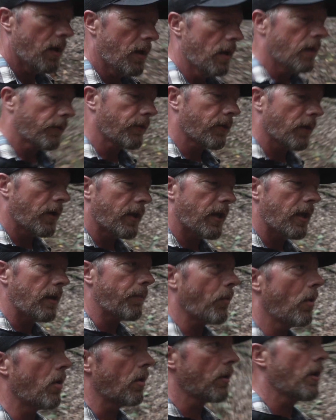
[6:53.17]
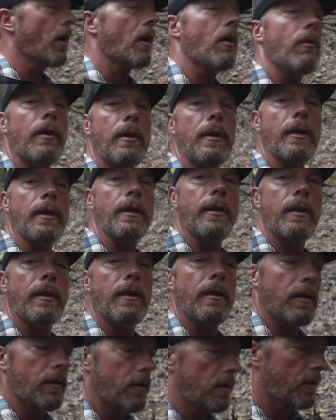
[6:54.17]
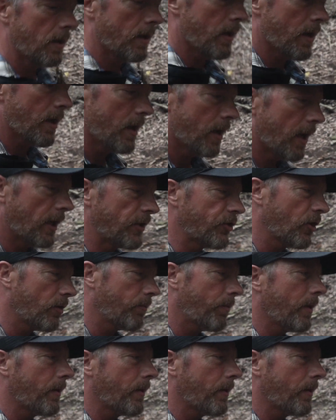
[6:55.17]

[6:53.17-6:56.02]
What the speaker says: it's going to keep on going, and I should be